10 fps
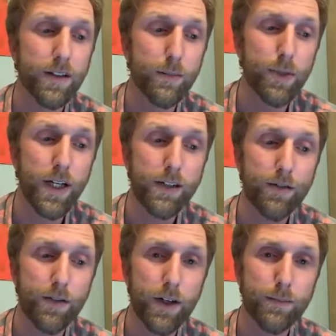plucked
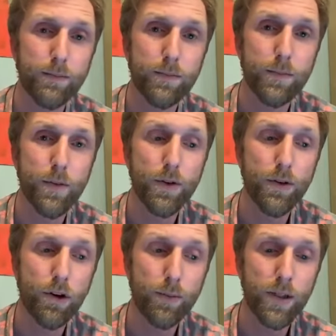from
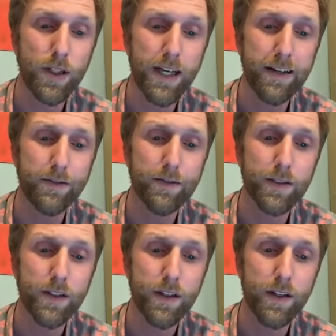normal life,
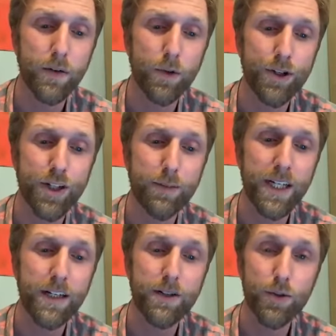where she'd
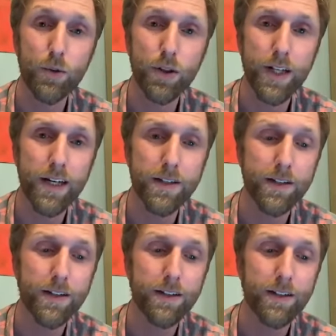be in a school
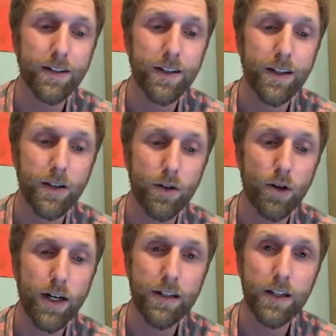desk
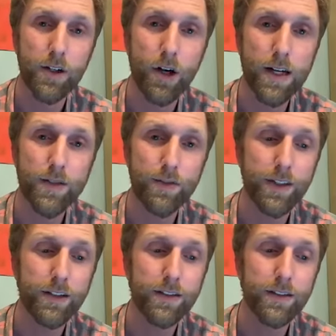or on a lacrosse
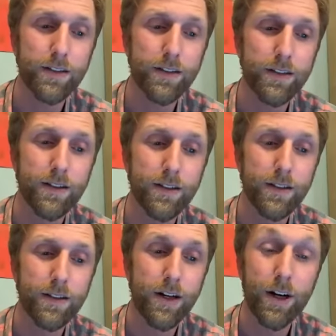field,
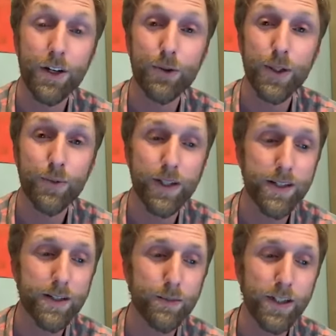arguing with a
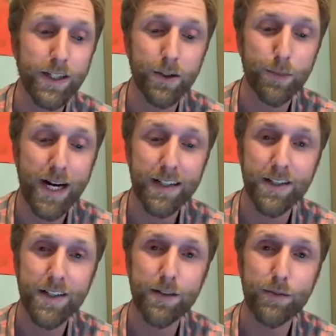sibling or
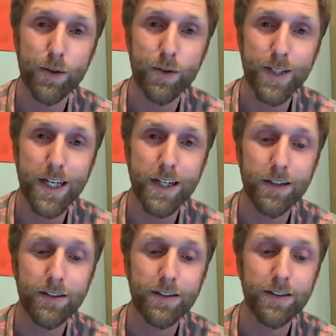practicing for a recital.